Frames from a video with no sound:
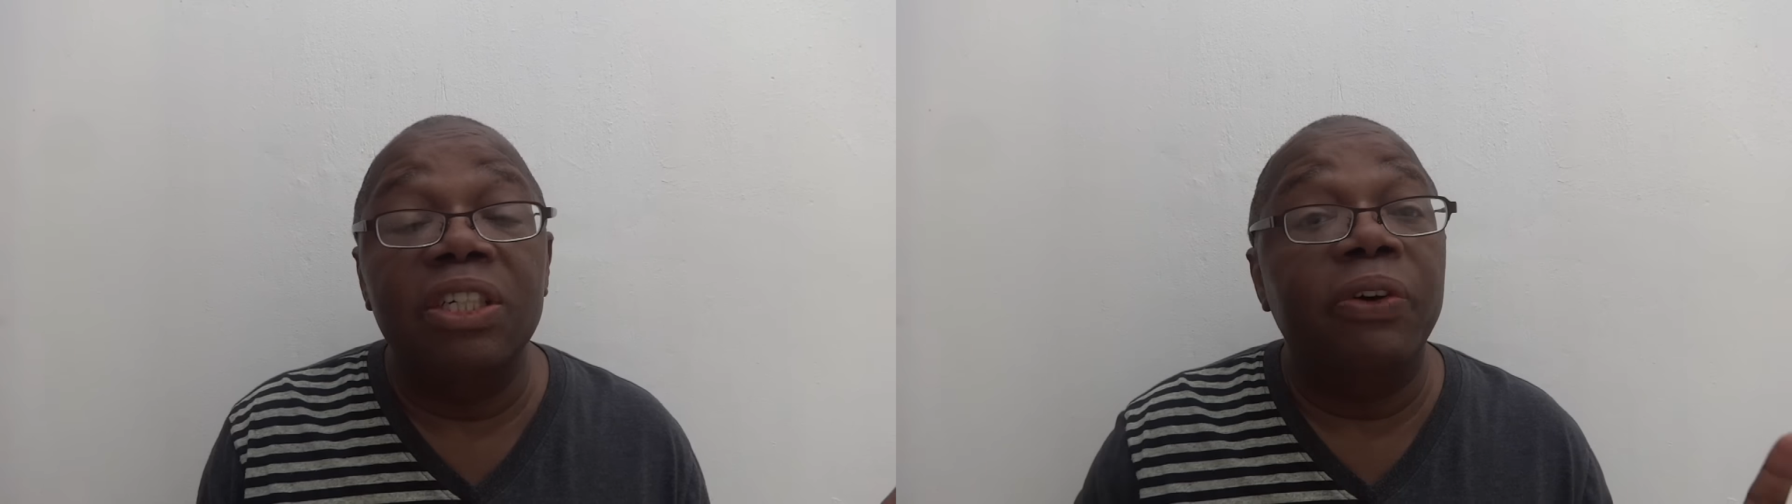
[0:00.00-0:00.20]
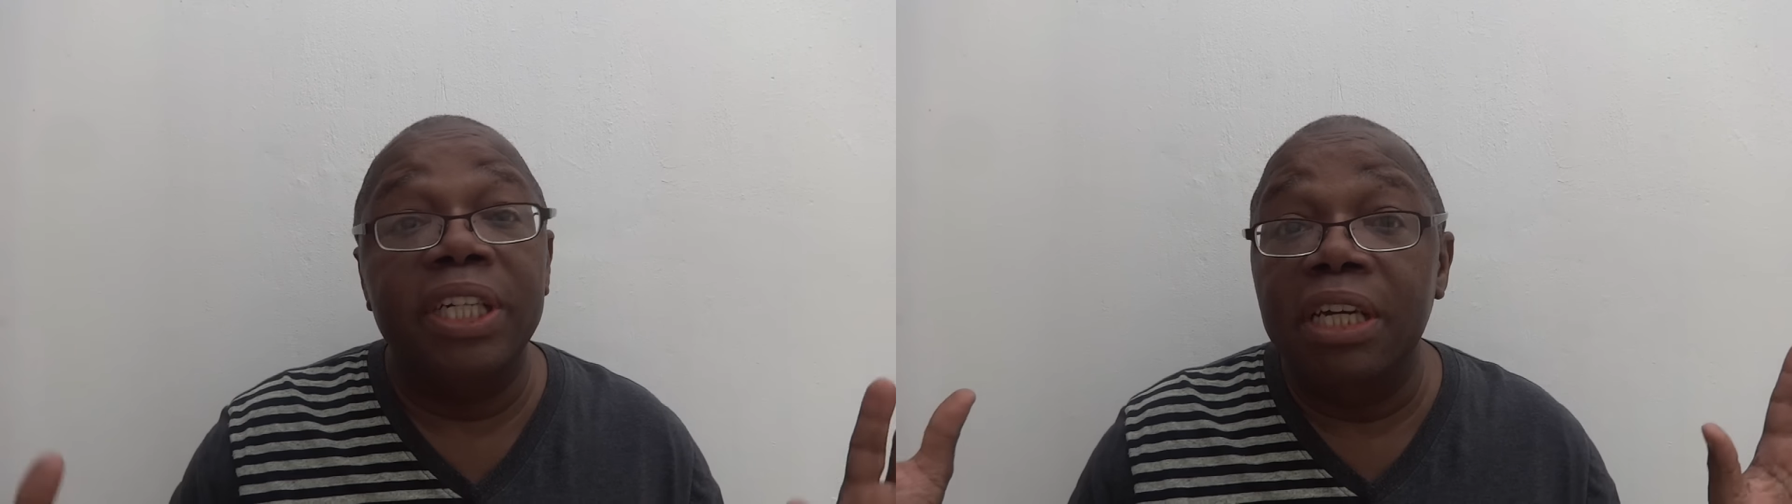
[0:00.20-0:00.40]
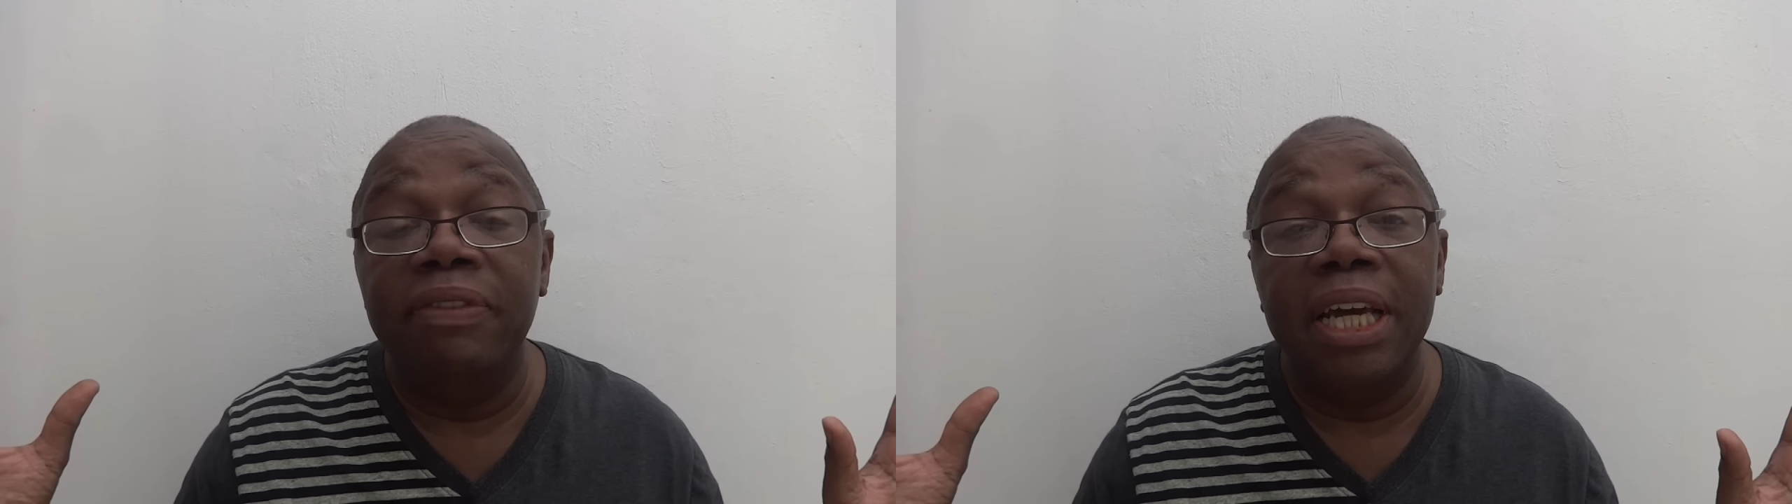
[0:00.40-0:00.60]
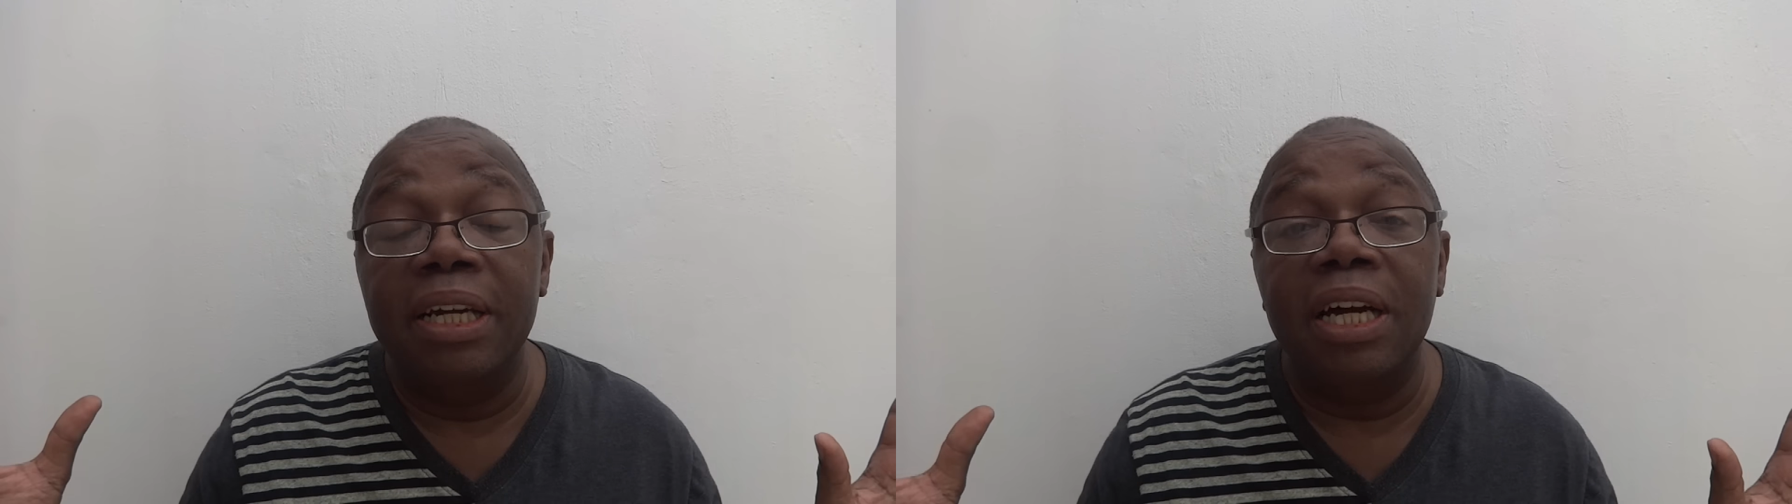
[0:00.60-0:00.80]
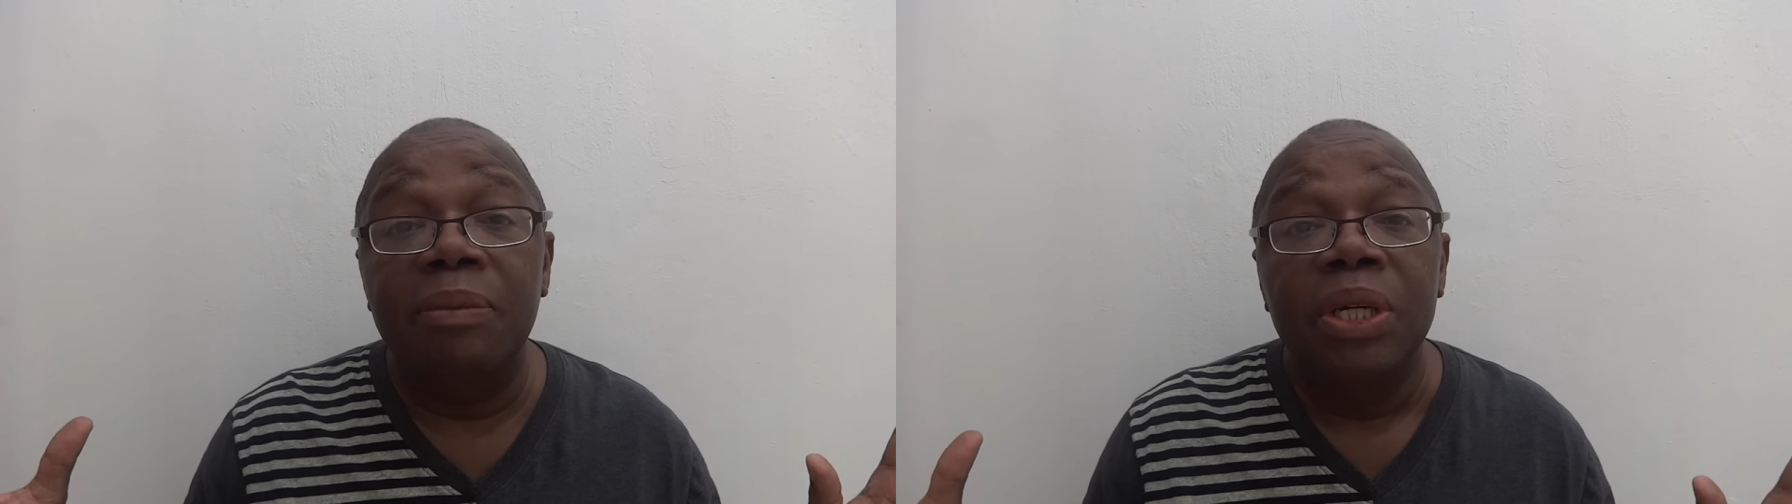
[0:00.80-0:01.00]
he already given
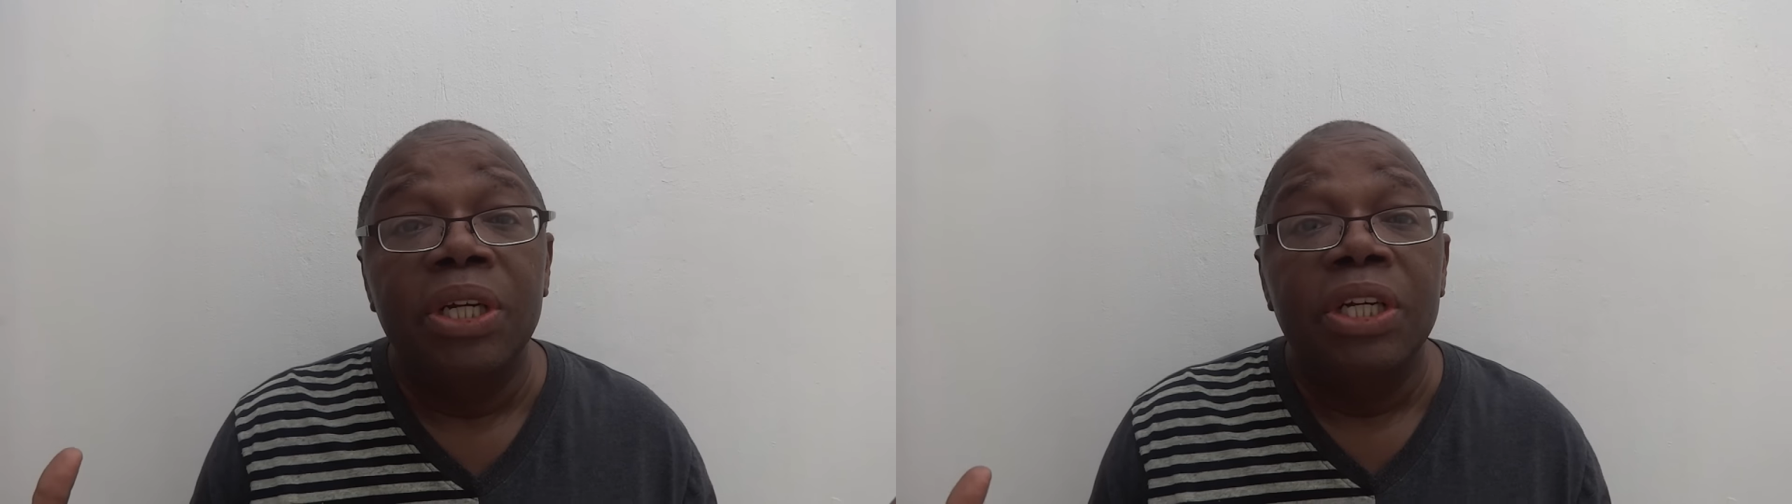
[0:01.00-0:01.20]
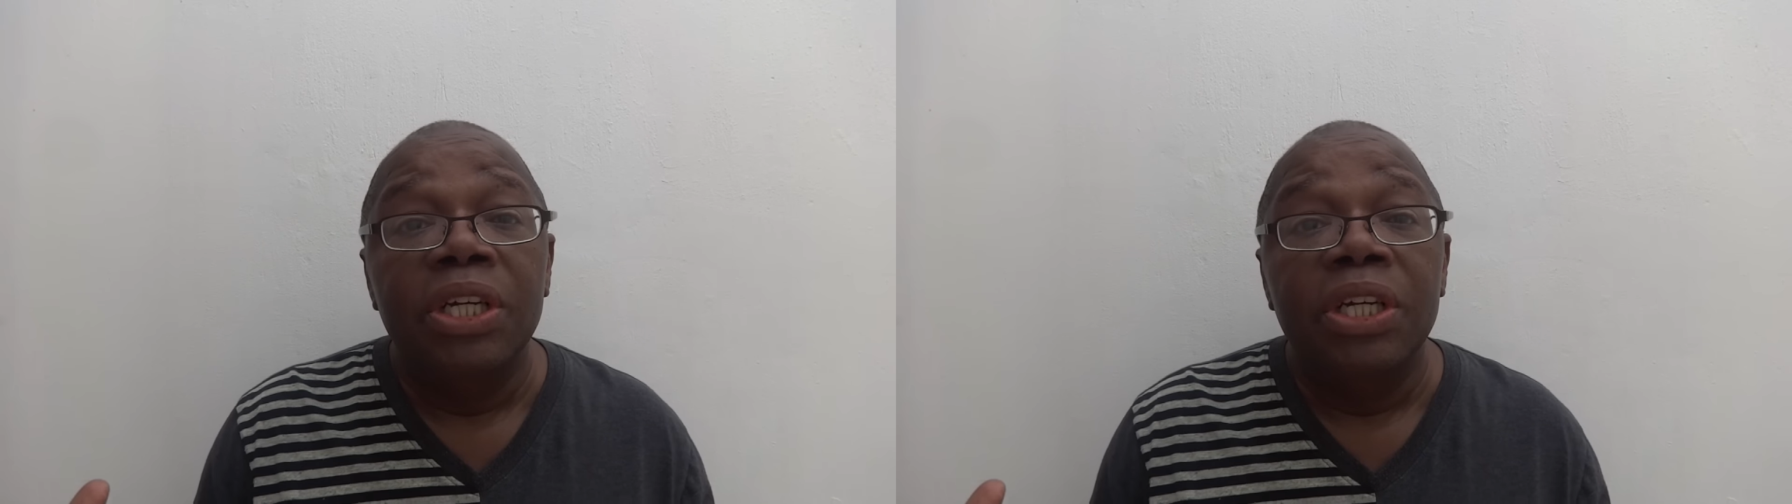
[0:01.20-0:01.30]
that up.